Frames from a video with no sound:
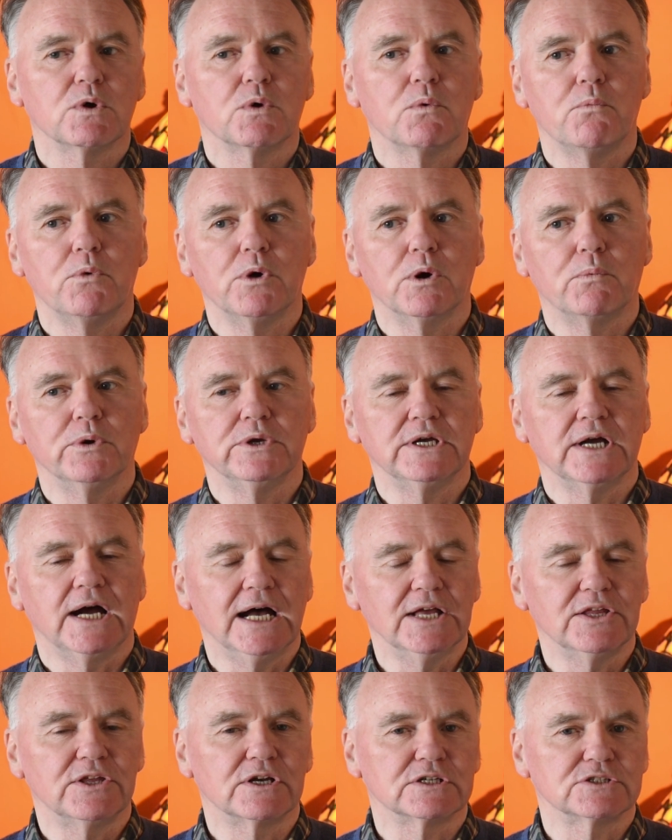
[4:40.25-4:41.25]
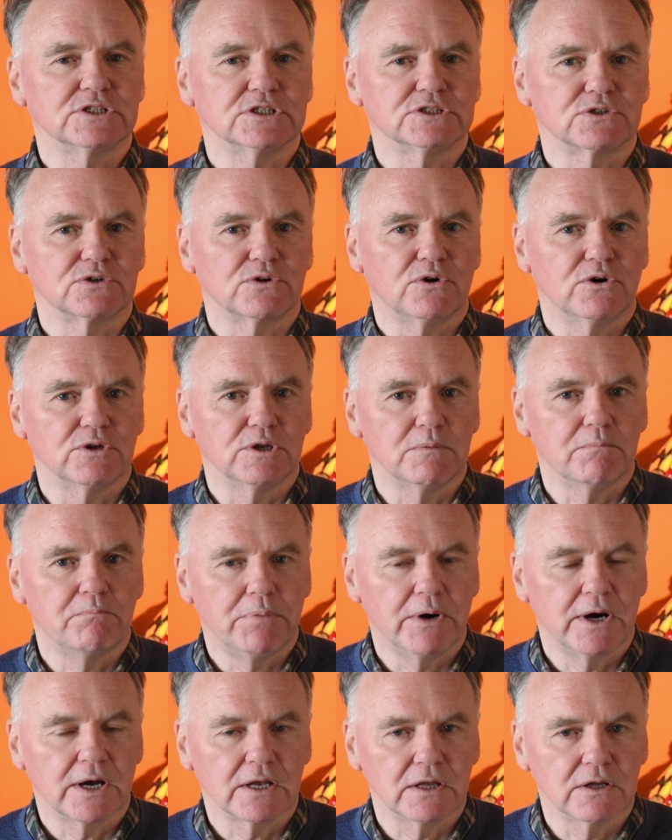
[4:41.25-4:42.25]
Well, when you add a resistor on in
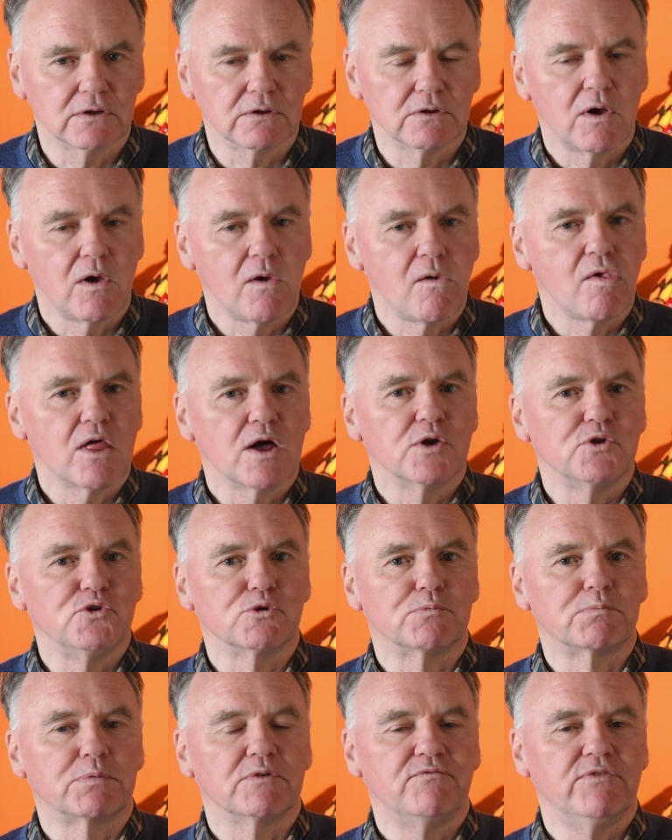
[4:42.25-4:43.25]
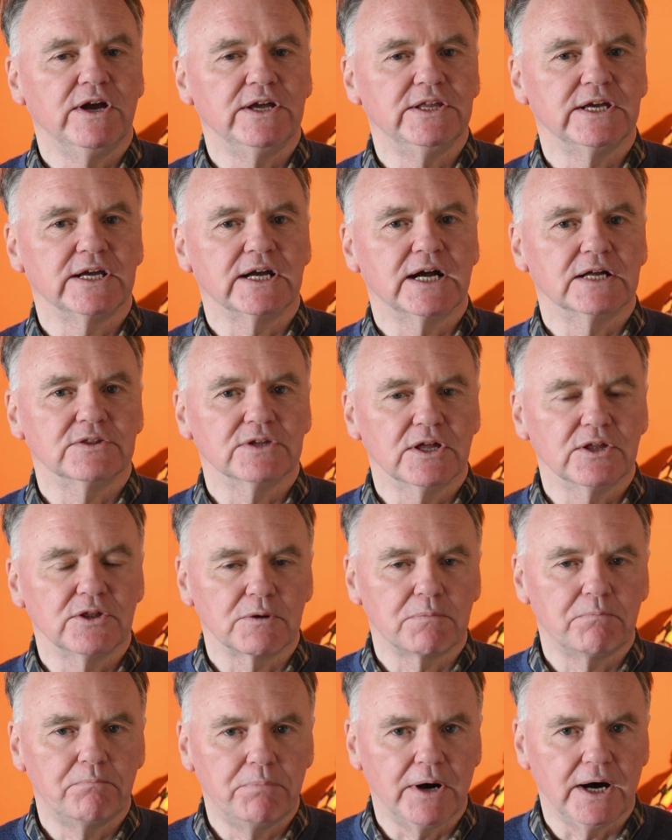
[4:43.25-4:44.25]
parallel, you're providing another
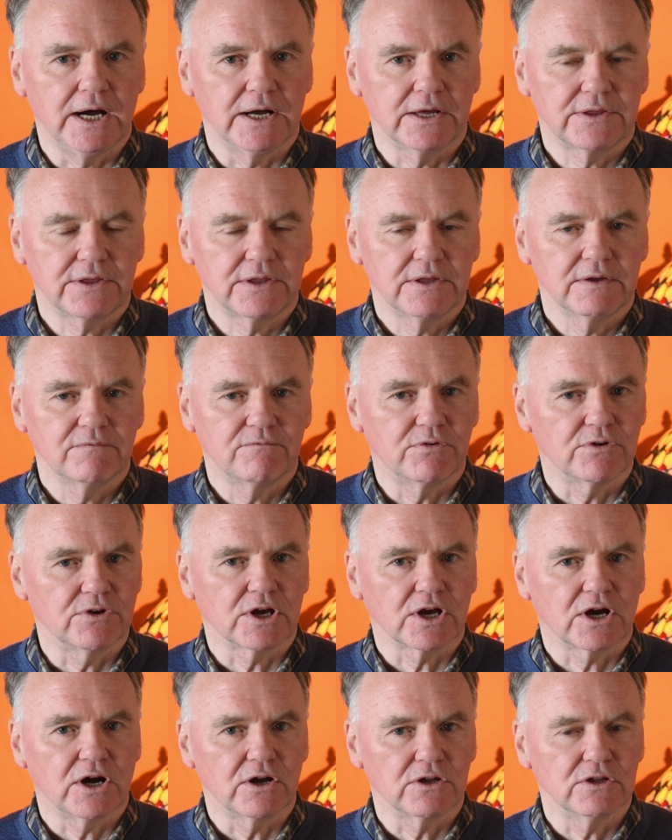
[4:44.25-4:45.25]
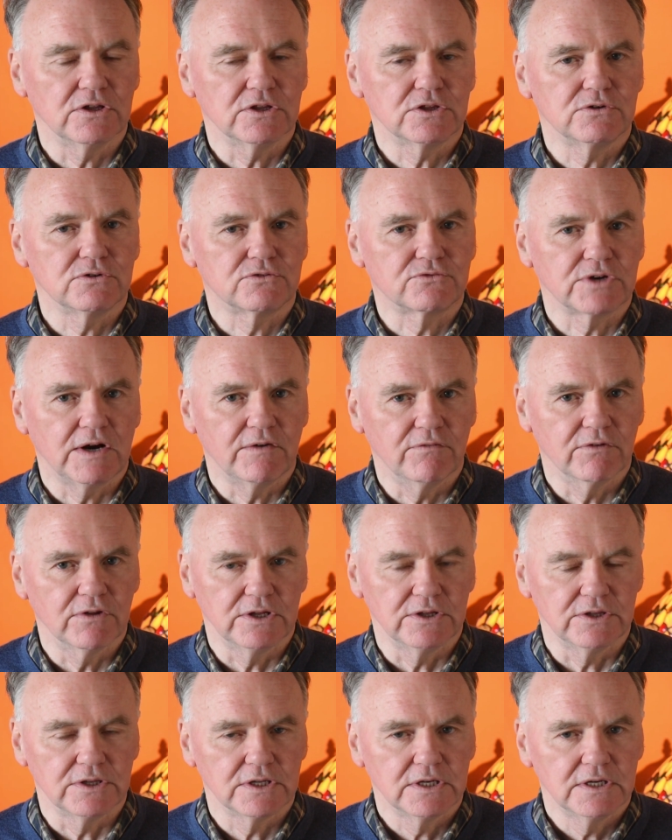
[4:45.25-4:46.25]
path for the current to travel
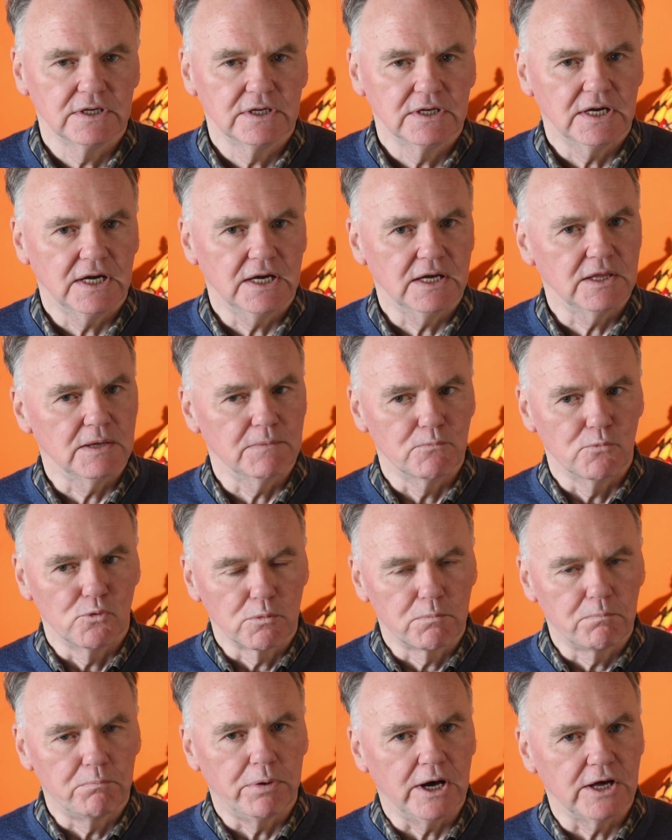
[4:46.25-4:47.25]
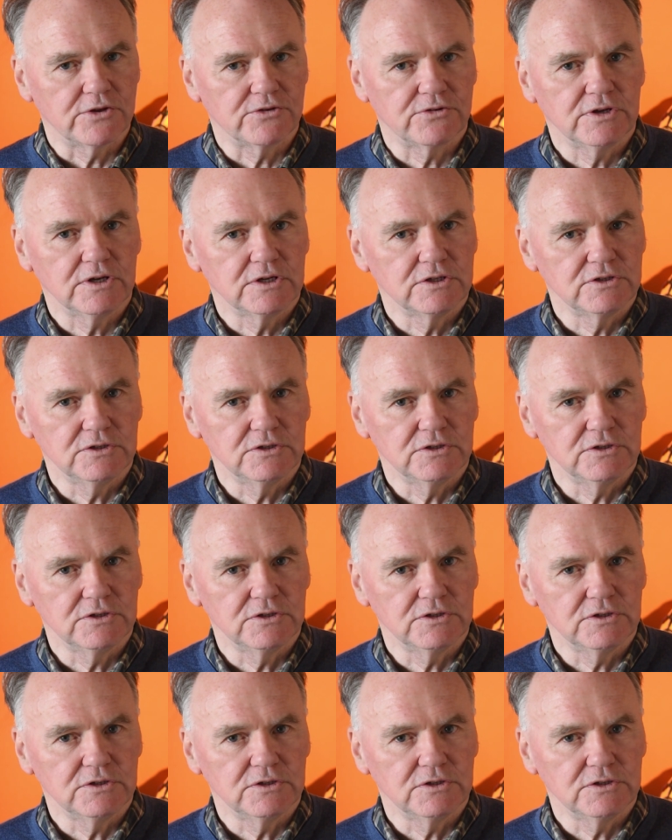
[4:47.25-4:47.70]
in. The more paths